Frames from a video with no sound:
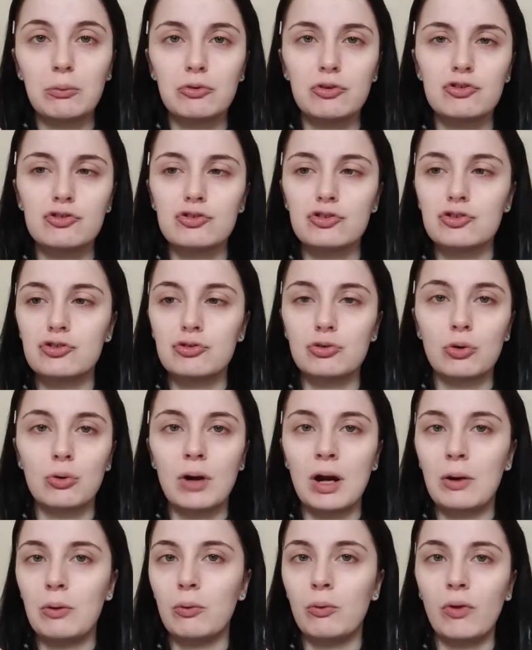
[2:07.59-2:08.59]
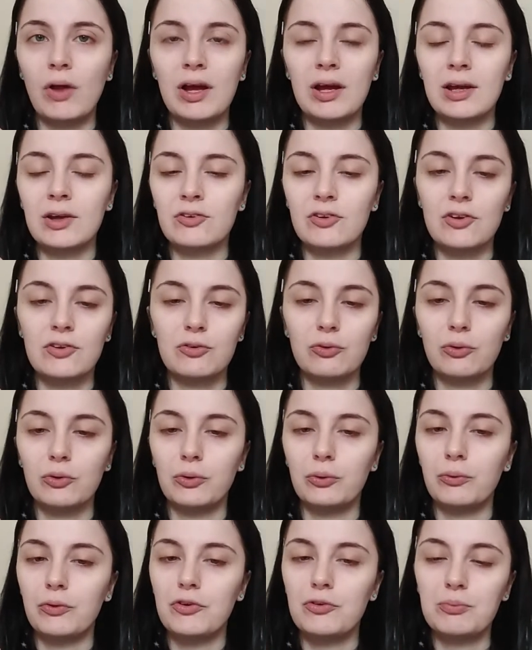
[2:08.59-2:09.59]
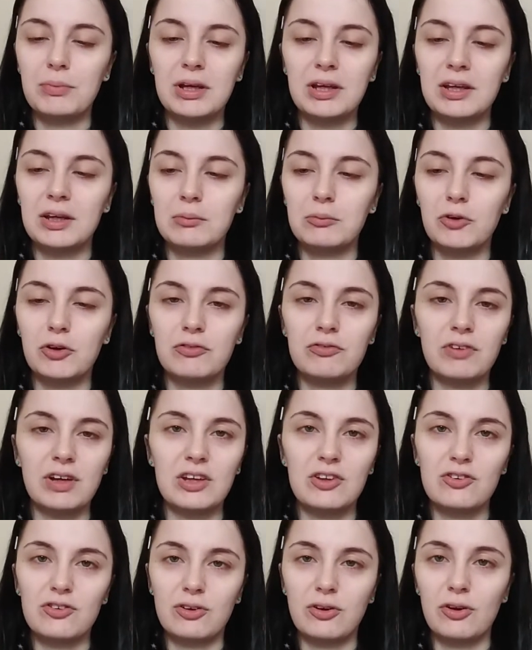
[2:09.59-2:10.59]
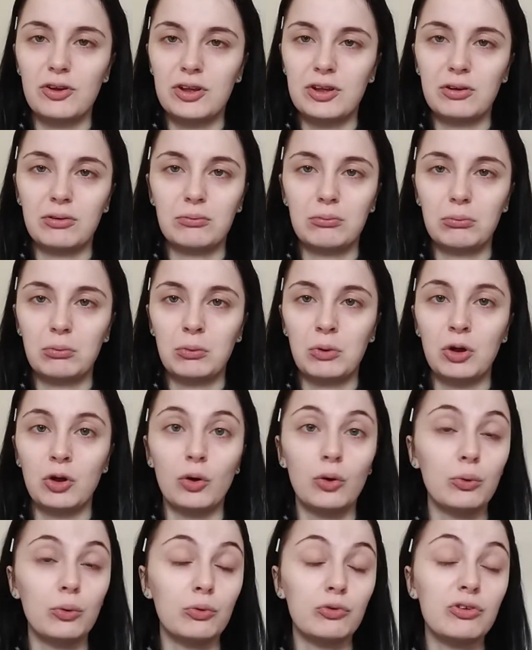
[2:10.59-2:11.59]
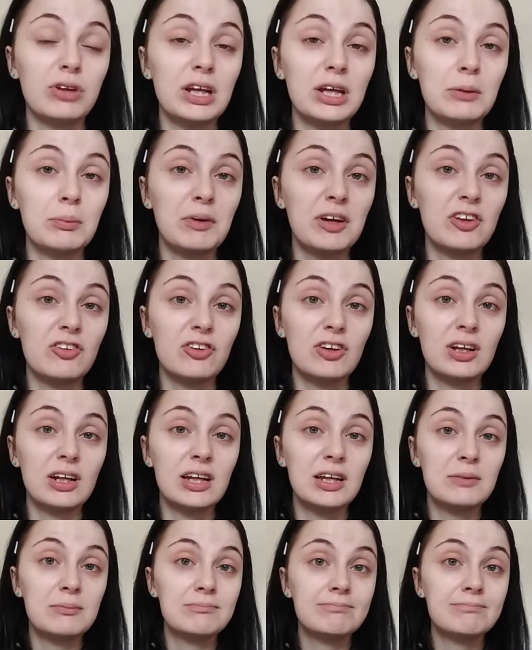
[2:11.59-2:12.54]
to just draw out all that excess oil that's making my face like an oil slick, basically.